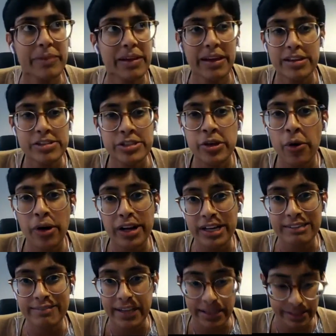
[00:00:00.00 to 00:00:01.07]

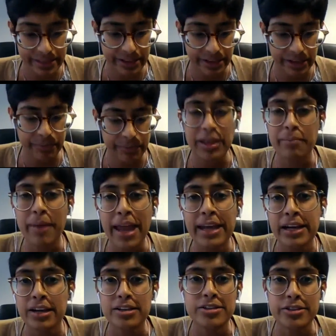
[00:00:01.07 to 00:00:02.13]
Historically, the main
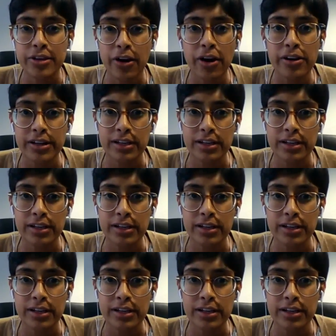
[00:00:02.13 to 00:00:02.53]
concern